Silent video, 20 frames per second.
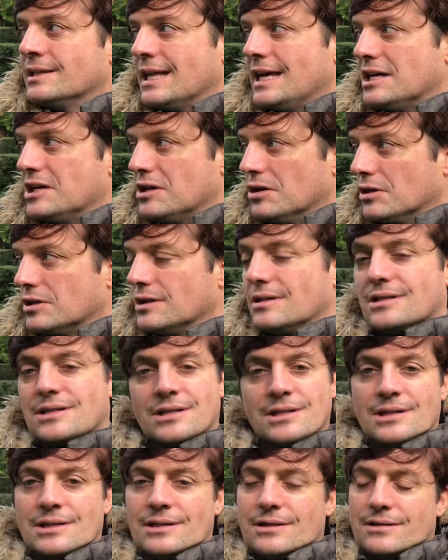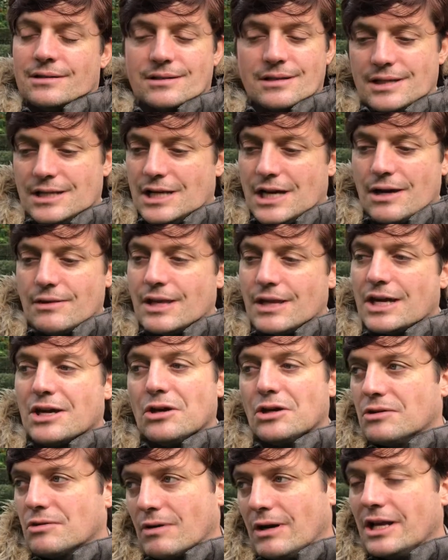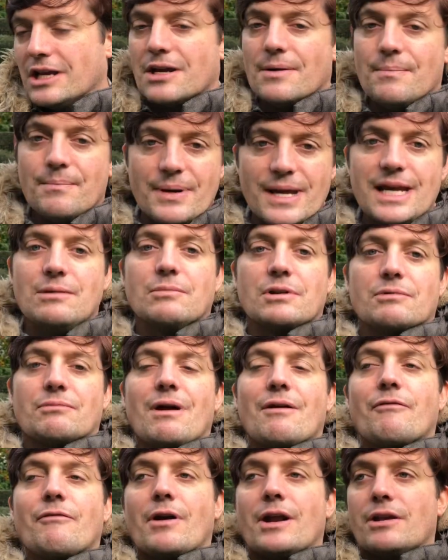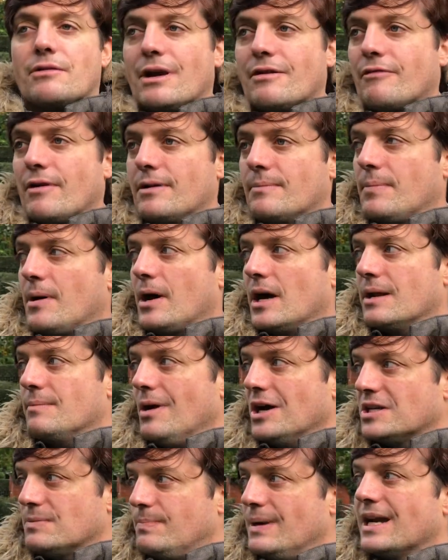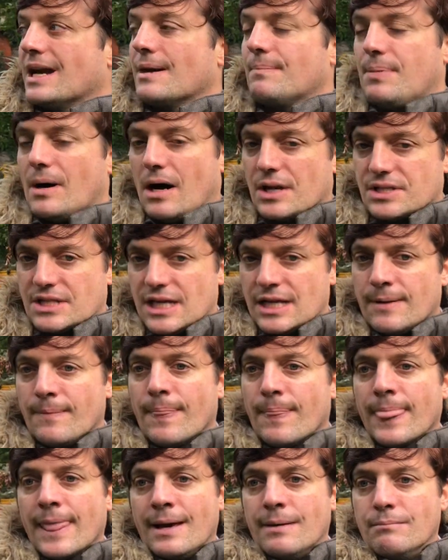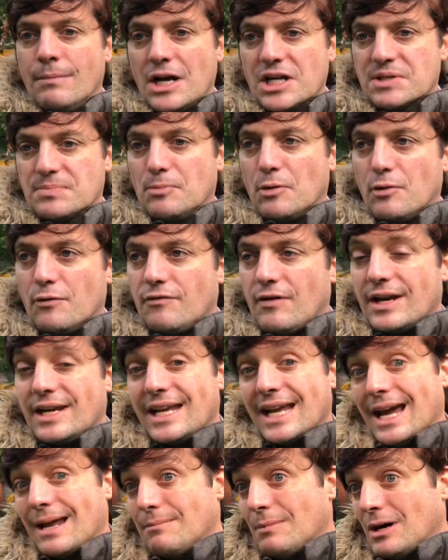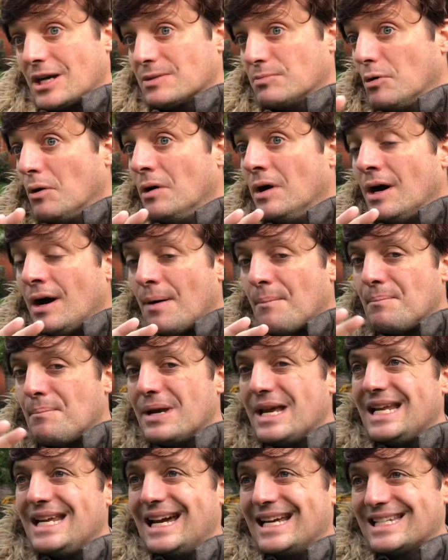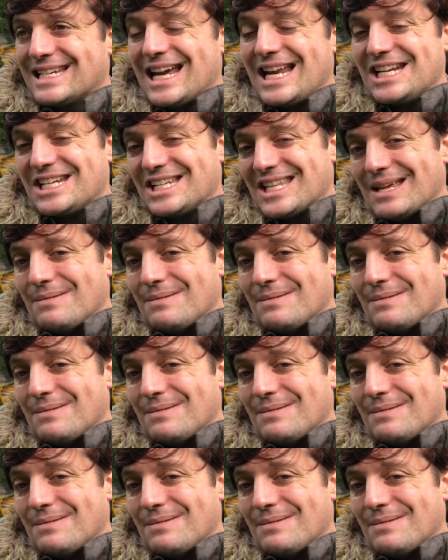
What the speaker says: They couldn't, you know, they couldn't really compete with the Referendum Party, much bigger party, much more funding and much more media attention.